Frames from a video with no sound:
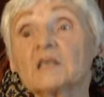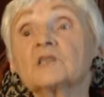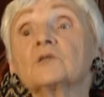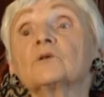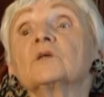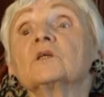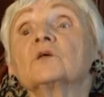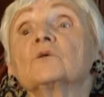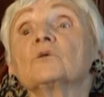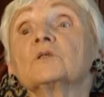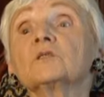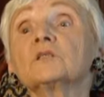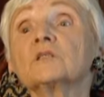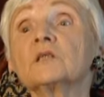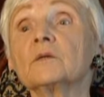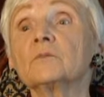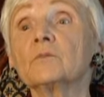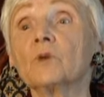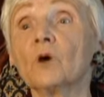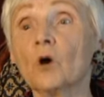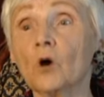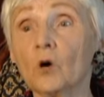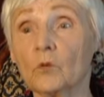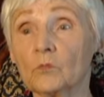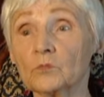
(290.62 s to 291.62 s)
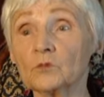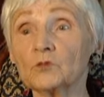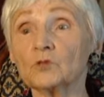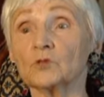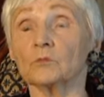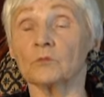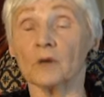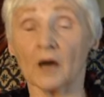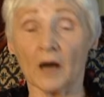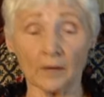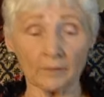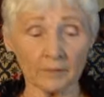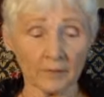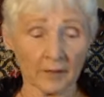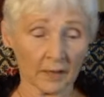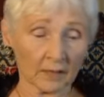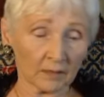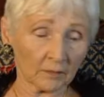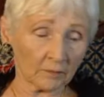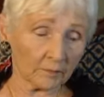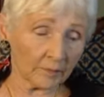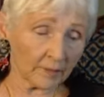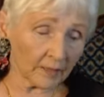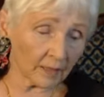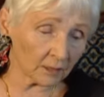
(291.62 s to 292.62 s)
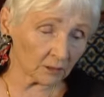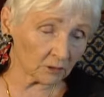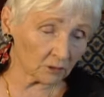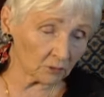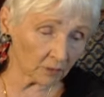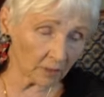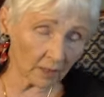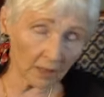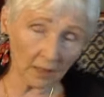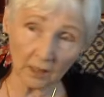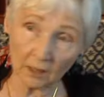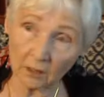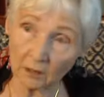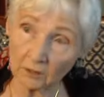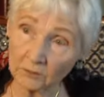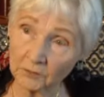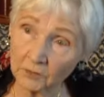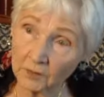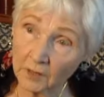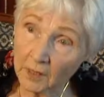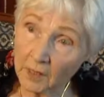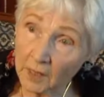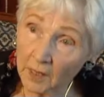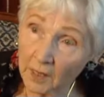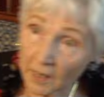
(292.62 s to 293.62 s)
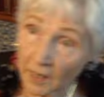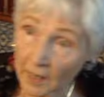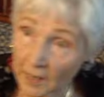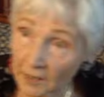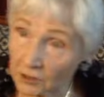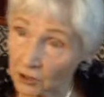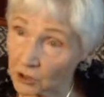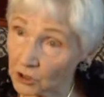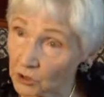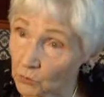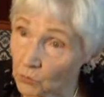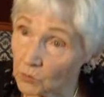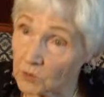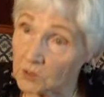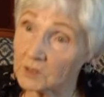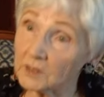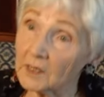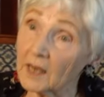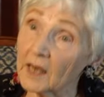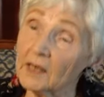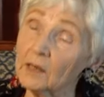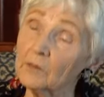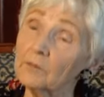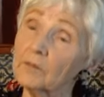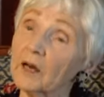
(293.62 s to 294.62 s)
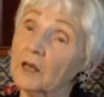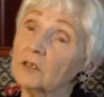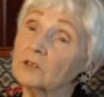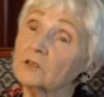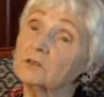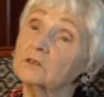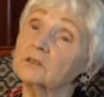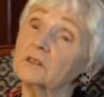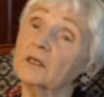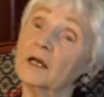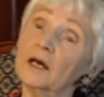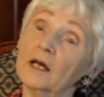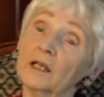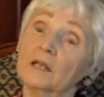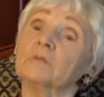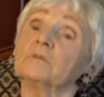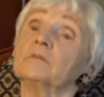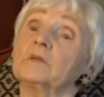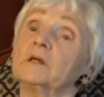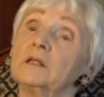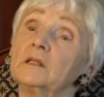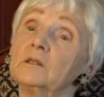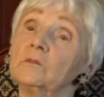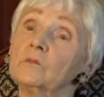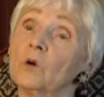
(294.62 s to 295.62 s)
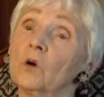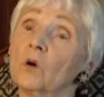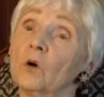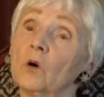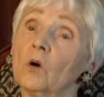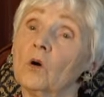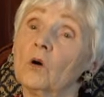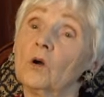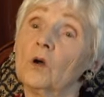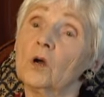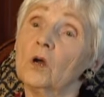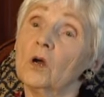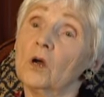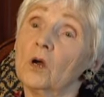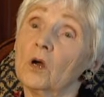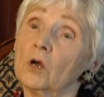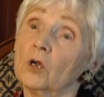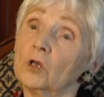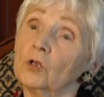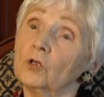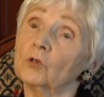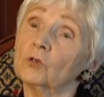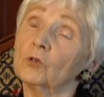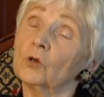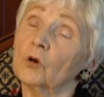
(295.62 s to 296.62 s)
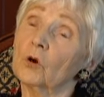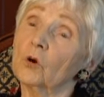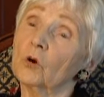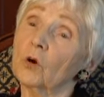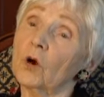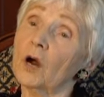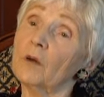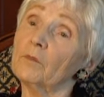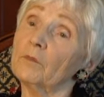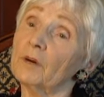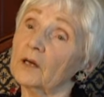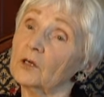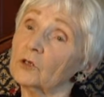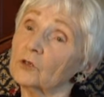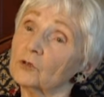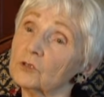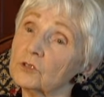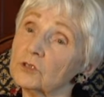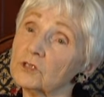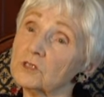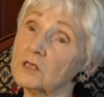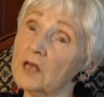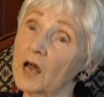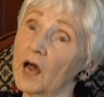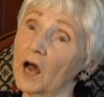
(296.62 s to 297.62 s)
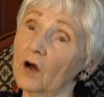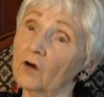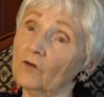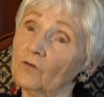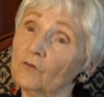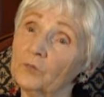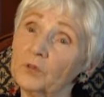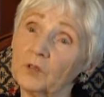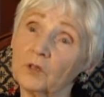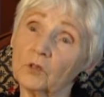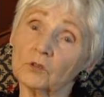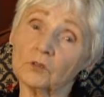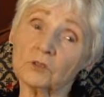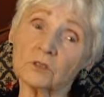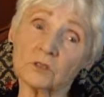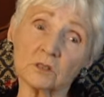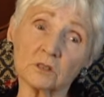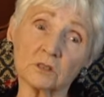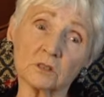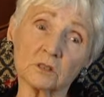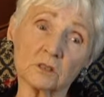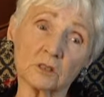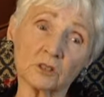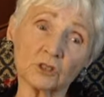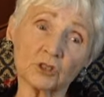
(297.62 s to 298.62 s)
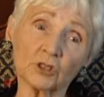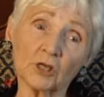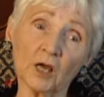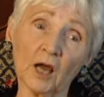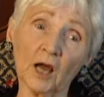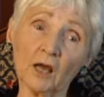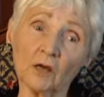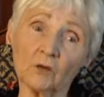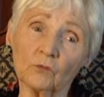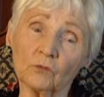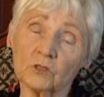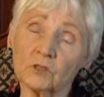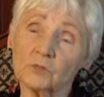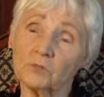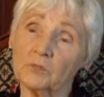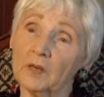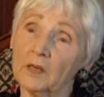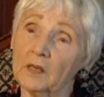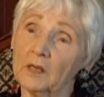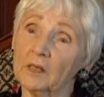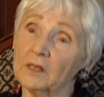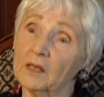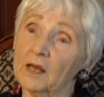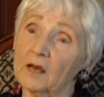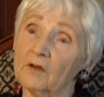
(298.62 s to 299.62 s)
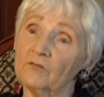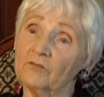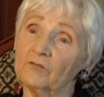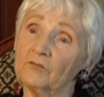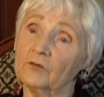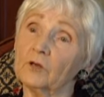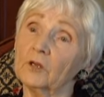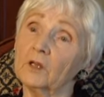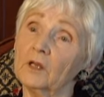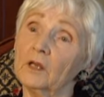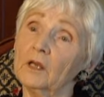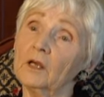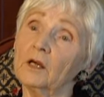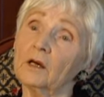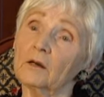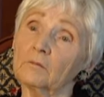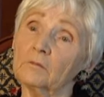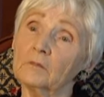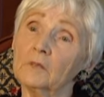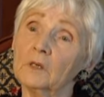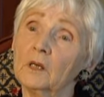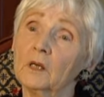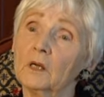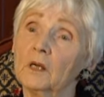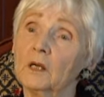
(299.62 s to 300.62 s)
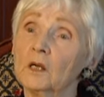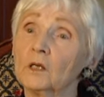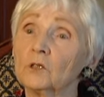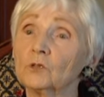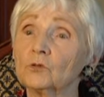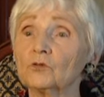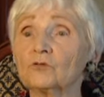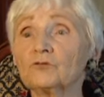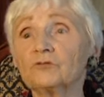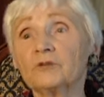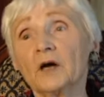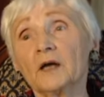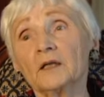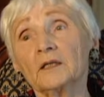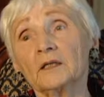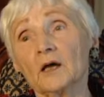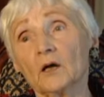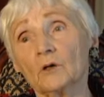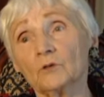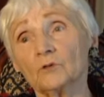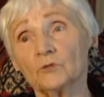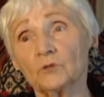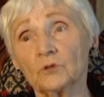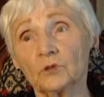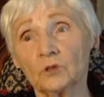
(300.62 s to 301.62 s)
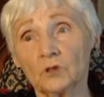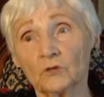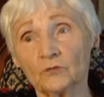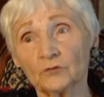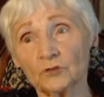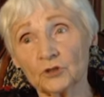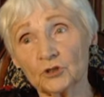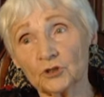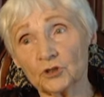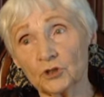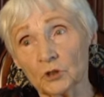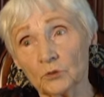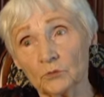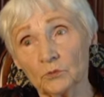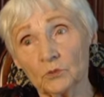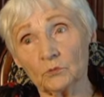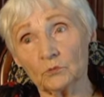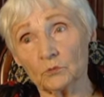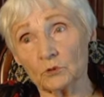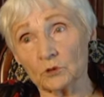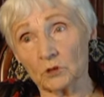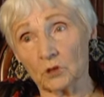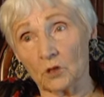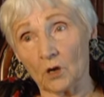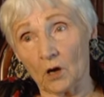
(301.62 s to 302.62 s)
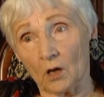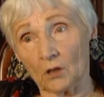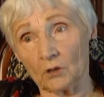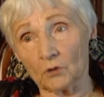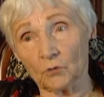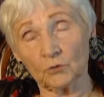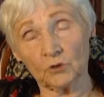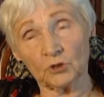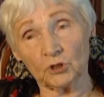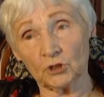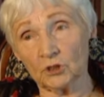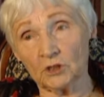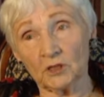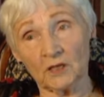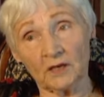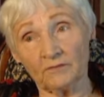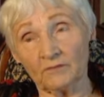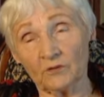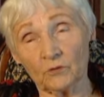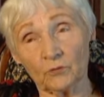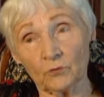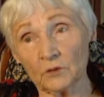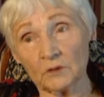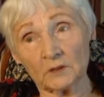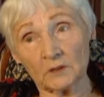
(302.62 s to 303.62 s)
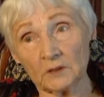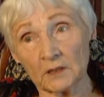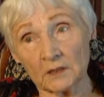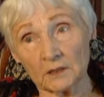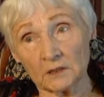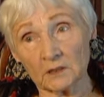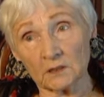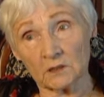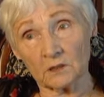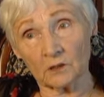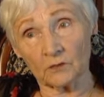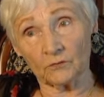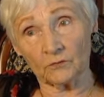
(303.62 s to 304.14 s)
That's why he was sent home. So Mom got him back to health, and she was not about to tell him anymore, about herself, because the shock was bad enough for him to find out 3 of his children was gone, which he never witnessed.